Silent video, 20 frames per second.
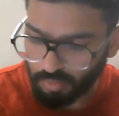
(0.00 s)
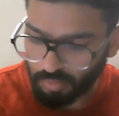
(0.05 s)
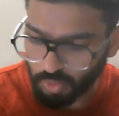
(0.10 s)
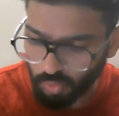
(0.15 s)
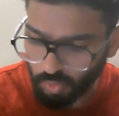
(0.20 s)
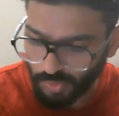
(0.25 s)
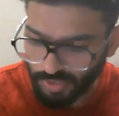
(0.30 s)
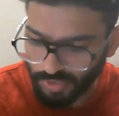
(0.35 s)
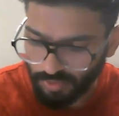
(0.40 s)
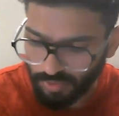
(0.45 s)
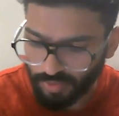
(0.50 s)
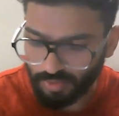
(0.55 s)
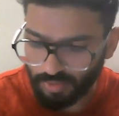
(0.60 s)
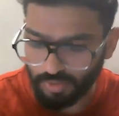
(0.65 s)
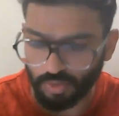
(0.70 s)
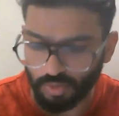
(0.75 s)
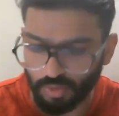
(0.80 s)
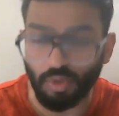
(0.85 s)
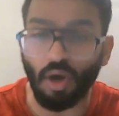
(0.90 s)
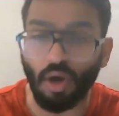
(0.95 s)
Twitter
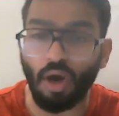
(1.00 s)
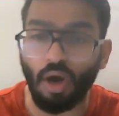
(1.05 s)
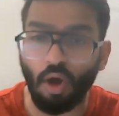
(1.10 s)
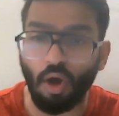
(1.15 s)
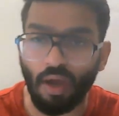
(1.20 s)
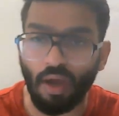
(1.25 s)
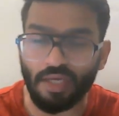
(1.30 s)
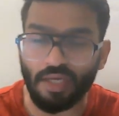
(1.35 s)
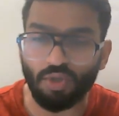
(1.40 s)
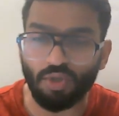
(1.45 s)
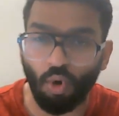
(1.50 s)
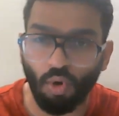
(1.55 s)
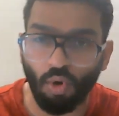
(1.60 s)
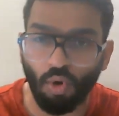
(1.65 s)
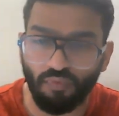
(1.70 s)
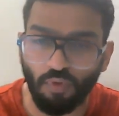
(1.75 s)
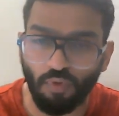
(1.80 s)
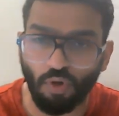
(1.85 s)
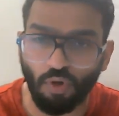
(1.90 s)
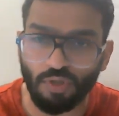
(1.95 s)
has
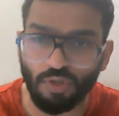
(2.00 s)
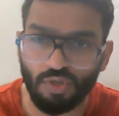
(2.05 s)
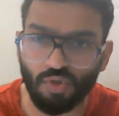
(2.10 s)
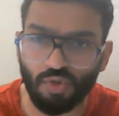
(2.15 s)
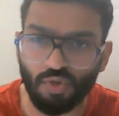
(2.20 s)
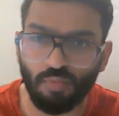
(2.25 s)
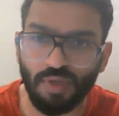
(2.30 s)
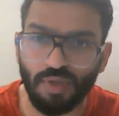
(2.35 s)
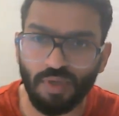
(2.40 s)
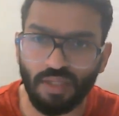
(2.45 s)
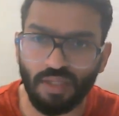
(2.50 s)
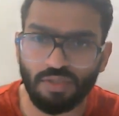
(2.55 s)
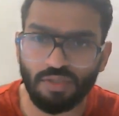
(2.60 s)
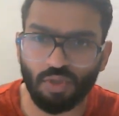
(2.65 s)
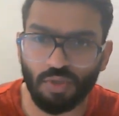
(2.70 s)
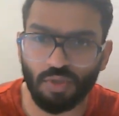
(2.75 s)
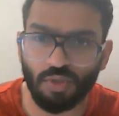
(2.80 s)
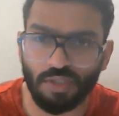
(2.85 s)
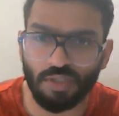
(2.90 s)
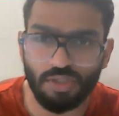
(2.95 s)
also been.
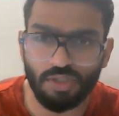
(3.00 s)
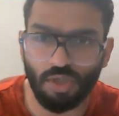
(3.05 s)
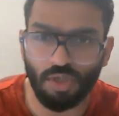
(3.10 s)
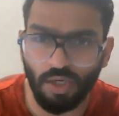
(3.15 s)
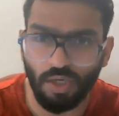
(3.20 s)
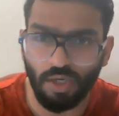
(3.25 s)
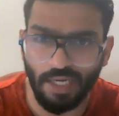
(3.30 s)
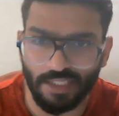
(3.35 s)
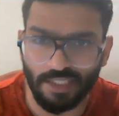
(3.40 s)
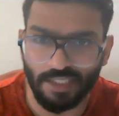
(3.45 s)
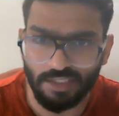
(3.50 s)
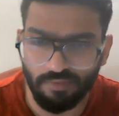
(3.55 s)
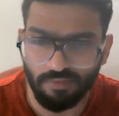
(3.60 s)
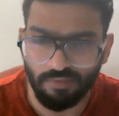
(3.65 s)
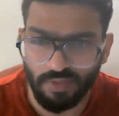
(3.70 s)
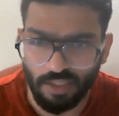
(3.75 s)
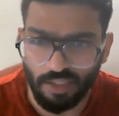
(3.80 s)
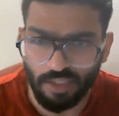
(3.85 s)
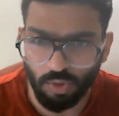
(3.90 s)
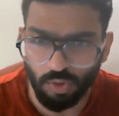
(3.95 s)
So it's not as if
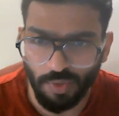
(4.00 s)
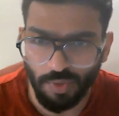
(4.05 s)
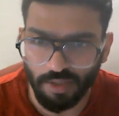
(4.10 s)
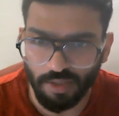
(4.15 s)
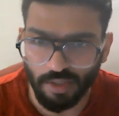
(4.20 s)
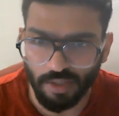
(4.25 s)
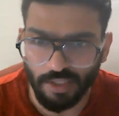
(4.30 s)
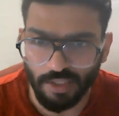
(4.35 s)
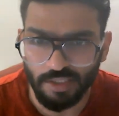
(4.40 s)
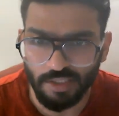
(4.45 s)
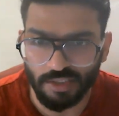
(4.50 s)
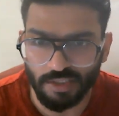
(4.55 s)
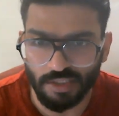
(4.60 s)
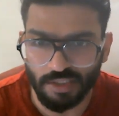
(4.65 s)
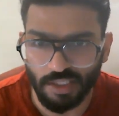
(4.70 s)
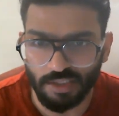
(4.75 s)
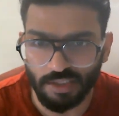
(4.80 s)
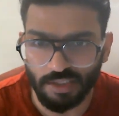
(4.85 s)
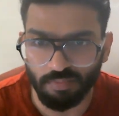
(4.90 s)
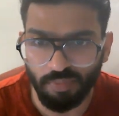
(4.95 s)
that Twitter
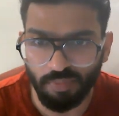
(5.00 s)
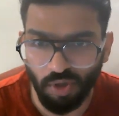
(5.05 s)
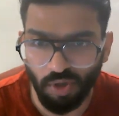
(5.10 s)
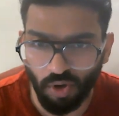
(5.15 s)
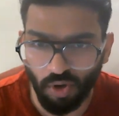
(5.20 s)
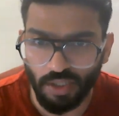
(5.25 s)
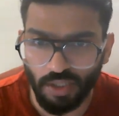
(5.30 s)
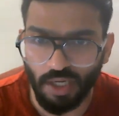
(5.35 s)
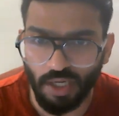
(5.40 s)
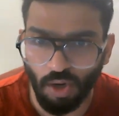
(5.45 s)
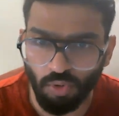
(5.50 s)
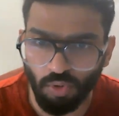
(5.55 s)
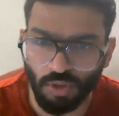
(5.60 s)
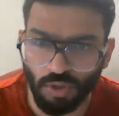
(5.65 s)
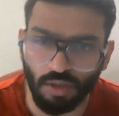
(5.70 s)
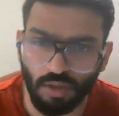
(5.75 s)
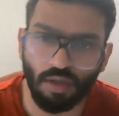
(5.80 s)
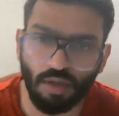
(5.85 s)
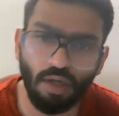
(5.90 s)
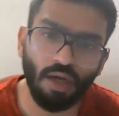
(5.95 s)
is beyond doubt.
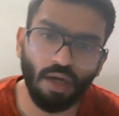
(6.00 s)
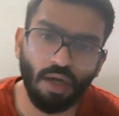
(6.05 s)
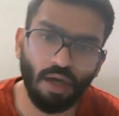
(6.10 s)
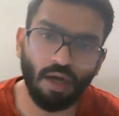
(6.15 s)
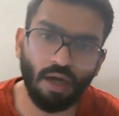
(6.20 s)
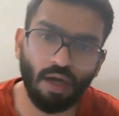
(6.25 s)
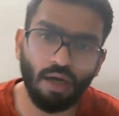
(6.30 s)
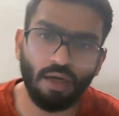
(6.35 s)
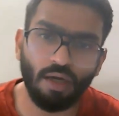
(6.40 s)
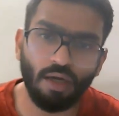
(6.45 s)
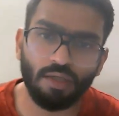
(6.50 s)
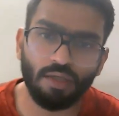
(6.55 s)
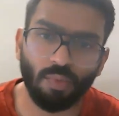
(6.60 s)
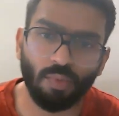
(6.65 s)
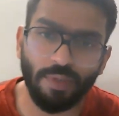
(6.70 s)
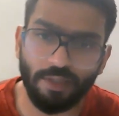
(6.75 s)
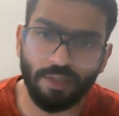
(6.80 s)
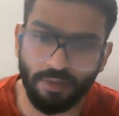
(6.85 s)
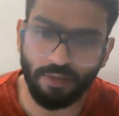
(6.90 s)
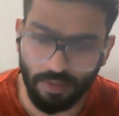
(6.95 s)

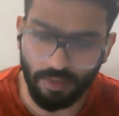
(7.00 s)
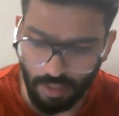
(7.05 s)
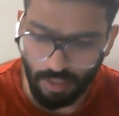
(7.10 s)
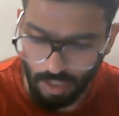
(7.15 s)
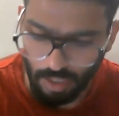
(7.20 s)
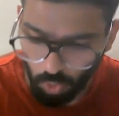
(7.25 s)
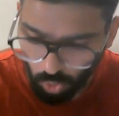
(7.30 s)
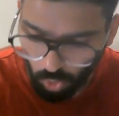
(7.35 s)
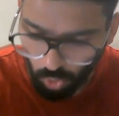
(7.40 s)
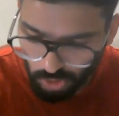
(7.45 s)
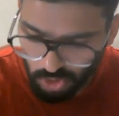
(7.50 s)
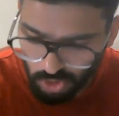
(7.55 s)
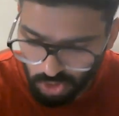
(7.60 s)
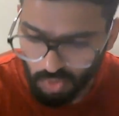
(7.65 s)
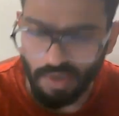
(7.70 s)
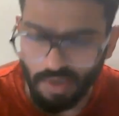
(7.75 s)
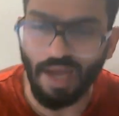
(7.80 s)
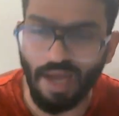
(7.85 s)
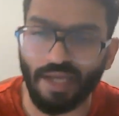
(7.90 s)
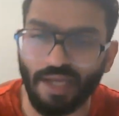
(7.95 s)
Twitter
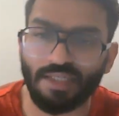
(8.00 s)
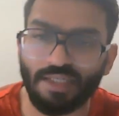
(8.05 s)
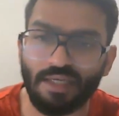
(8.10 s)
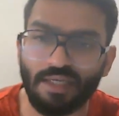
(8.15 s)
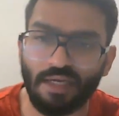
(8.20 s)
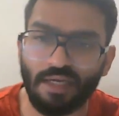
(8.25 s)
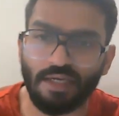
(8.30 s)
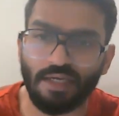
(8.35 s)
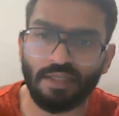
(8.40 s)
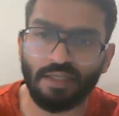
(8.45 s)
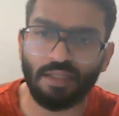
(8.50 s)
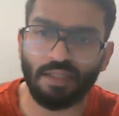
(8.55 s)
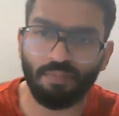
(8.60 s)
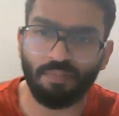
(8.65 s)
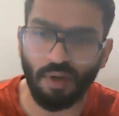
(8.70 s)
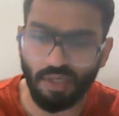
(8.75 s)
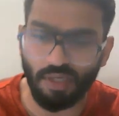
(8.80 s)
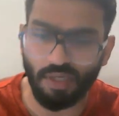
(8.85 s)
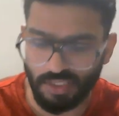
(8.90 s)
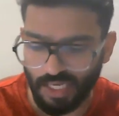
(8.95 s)
also has in the
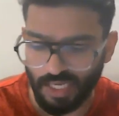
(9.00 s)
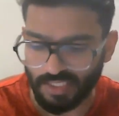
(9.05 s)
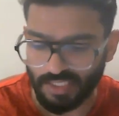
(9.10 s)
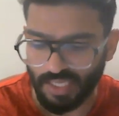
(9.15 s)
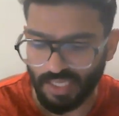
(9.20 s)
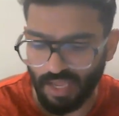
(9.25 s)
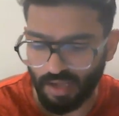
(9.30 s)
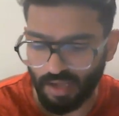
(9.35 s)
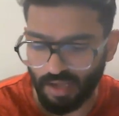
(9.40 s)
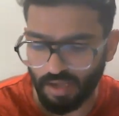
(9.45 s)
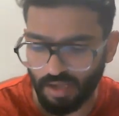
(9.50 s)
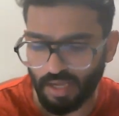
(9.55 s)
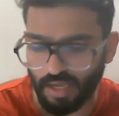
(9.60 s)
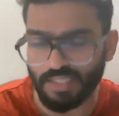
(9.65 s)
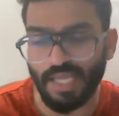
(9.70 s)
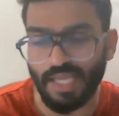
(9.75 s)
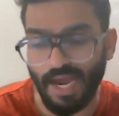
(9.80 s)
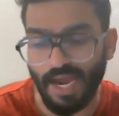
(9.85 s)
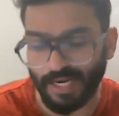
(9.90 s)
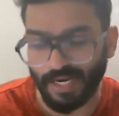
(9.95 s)
past
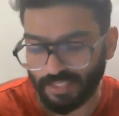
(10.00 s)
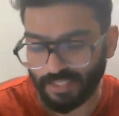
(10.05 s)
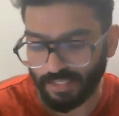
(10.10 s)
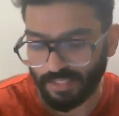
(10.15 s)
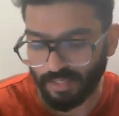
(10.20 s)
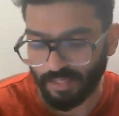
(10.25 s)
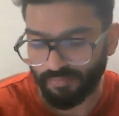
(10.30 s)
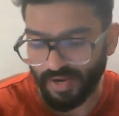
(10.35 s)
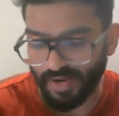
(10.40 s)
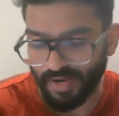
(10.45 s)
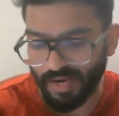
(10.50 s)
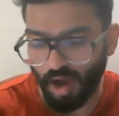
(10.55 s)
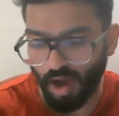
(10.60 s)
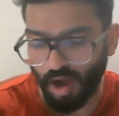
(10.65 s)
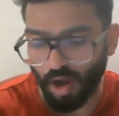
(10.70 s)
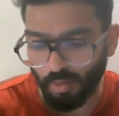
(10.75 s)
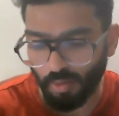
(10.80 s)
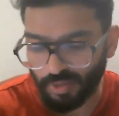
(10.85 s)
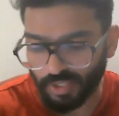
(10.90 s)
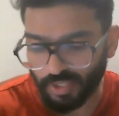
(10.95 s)
has acted in very
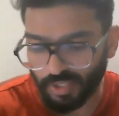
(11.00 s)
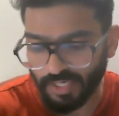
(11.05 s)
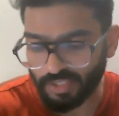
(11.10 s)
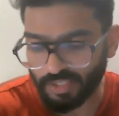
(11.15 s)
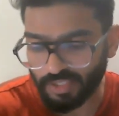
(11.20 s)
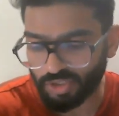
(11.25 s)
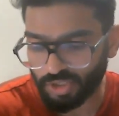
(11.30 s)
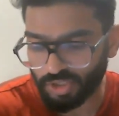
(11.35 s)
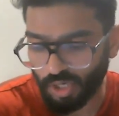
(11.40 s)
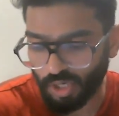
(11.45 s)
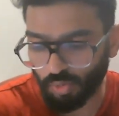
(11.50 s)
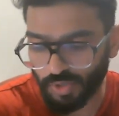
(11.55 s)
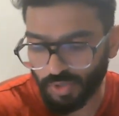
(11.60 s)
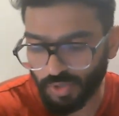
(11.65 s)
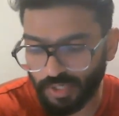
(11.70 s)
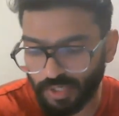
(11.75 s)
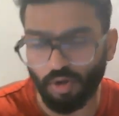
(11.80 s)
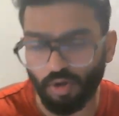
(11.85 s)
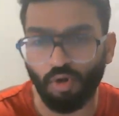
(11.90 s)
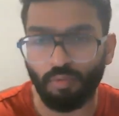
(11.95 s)
arbitrary and
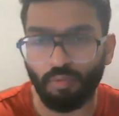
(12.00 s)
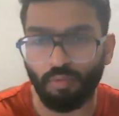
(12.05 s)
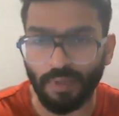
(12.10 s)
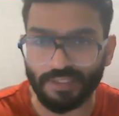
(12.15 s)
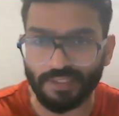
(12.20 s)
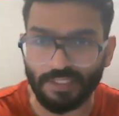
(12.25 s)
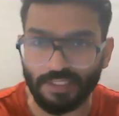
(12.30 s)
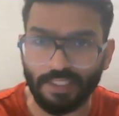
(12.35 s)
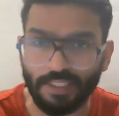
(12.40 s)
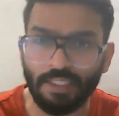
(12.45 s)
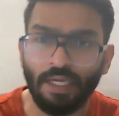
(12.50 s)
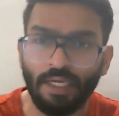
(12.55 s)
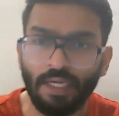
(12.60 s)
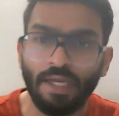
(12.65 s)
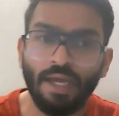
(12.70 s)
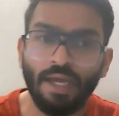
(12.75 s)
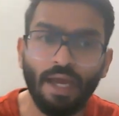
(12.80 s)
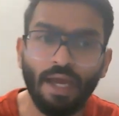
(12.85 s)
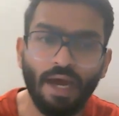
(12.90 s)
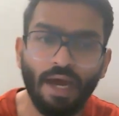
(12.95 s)
shrouded opacity.
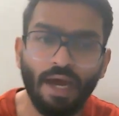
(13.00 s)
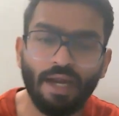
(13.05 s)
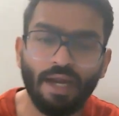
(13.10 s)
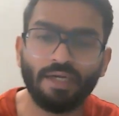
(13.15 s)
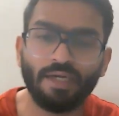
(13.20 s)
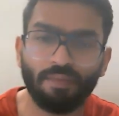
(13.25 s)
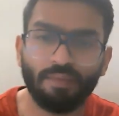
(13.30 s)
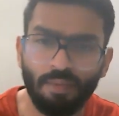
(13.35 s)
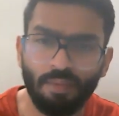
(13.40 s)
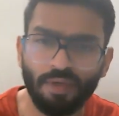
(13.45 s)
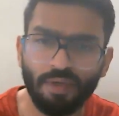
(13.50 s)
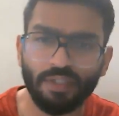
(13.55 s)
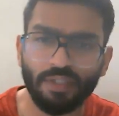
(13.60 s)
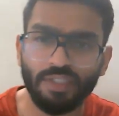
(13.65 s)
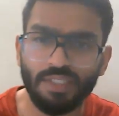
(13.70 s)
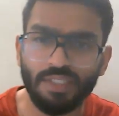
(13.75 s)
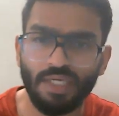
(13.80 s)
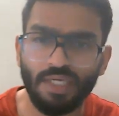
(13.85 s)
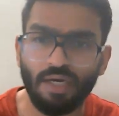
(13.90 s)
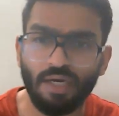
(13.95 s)
And remember,
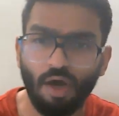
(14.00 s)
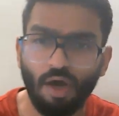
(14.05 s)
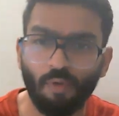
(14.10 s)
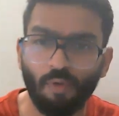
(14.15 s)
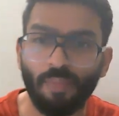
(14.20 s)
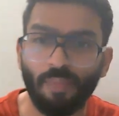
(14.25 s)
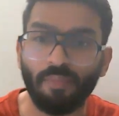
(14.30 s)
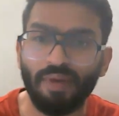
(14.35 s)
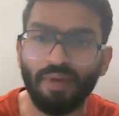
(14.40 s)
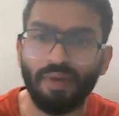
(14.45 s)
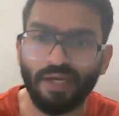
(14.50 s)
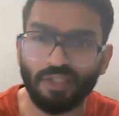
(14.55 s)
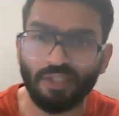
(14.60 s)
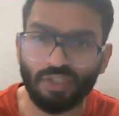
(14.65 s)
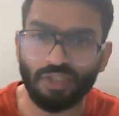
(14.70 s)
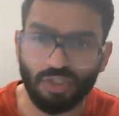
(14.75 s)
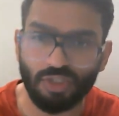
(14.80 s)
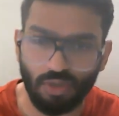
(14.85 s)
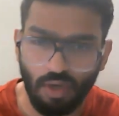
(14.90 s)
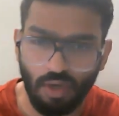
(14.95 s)
these are now public
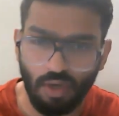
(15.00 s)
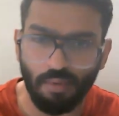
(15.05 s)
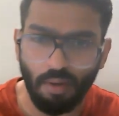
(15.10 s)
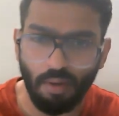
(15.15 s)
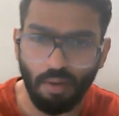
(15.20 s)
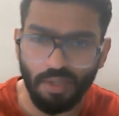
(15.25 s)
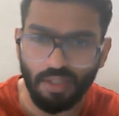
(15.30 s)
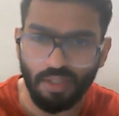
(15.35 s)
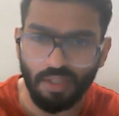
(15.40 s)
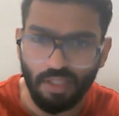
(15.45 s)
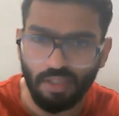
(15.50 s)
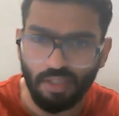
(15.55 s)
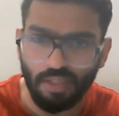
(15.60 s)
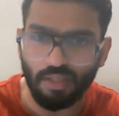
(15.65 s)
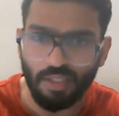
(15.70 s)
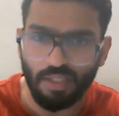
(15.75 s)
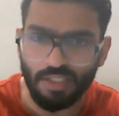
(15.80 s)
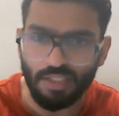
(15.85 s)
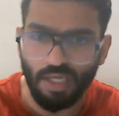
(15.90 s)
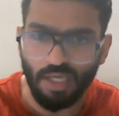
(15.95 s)

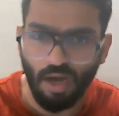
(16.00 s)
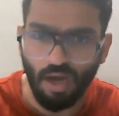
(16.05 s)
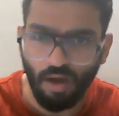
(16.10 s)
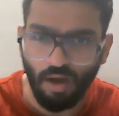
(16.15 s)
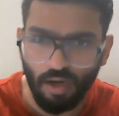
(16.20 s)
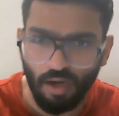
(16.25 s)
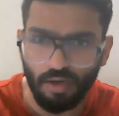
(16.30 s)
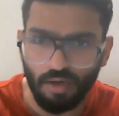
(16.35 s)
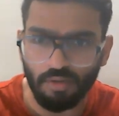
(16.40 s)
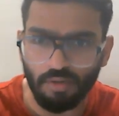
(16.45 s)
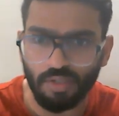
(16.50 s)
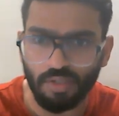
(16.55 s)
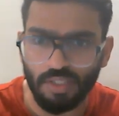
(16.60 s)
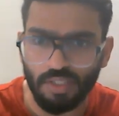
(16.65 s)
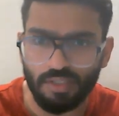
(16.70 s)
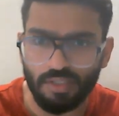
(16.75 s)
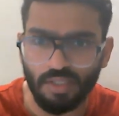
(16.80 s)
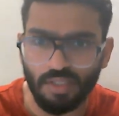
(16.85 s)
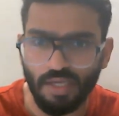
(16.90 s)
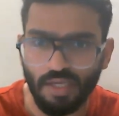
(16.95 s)
these
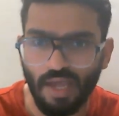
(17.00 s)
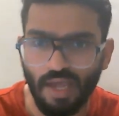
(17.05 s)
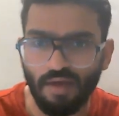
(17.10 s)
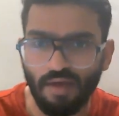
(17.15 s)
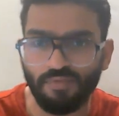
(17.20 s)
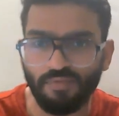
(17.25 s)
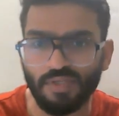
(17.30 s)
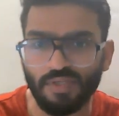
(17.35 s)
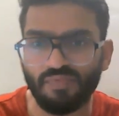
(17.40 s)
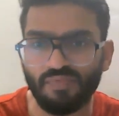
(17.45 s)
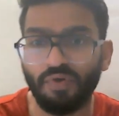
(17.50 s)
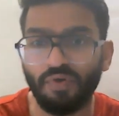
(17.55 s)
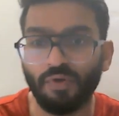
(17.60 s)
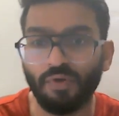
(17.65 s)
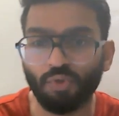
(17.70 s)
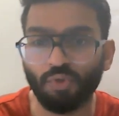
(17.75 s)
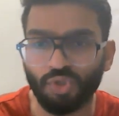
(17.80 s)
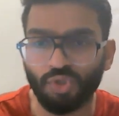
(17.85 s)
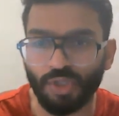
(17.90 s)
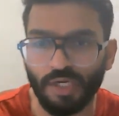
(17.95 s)
they have this
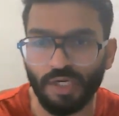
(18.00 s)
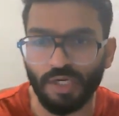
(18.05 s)
fiduciary